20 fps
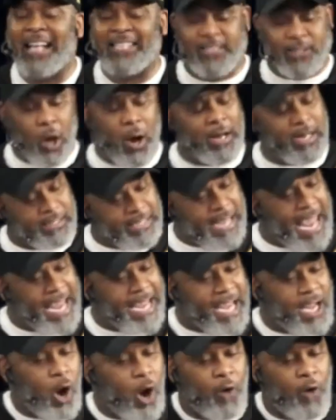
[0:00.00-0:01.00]
started
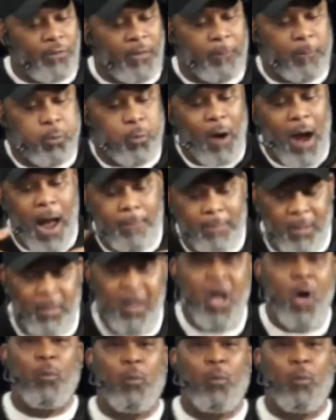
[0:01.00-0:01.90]
taking on the problem.